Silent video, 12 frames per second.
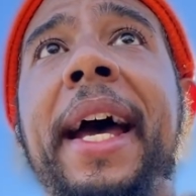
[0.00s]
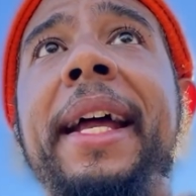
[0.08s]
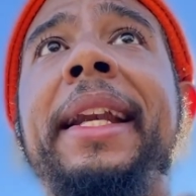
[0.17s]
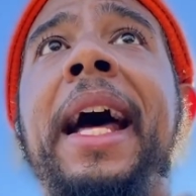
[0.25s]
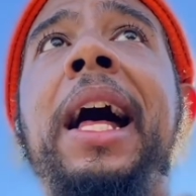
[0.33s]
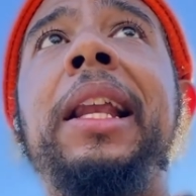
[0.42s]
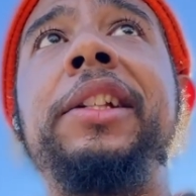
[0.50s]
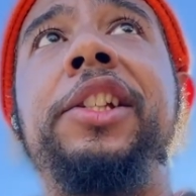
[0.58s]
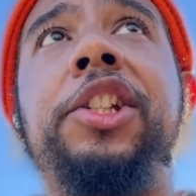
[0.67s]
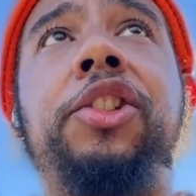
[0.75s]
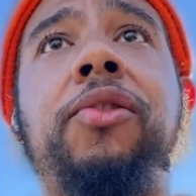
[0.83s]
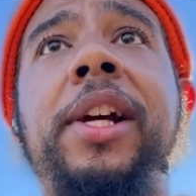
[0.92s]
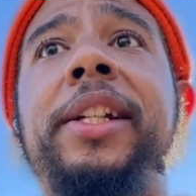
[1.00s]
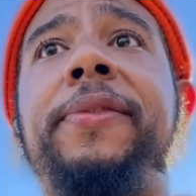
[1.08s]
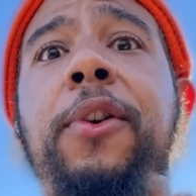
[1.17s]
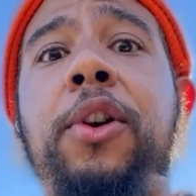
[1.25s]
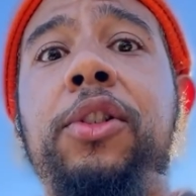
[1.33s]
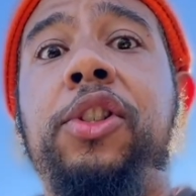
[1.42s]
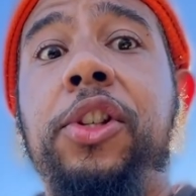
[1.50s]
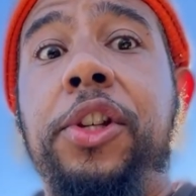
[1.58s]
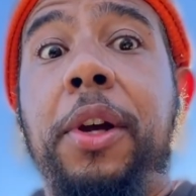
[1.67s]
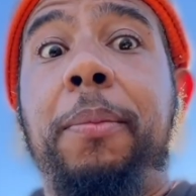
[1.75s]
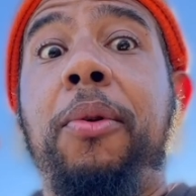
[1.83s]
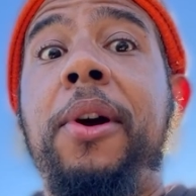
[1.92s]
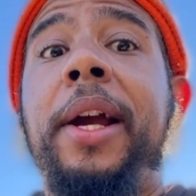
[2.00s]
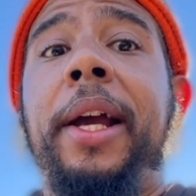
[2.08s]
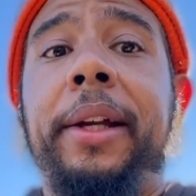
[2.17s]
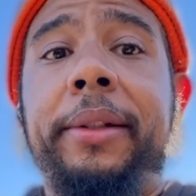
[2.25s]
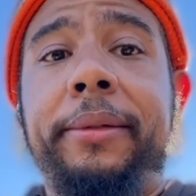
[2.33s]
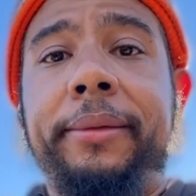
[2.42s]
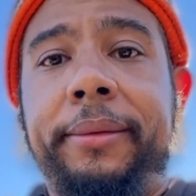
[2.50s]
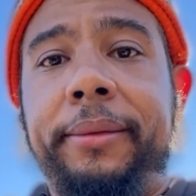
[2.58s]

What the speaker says: That knowledge is transferred to your brain.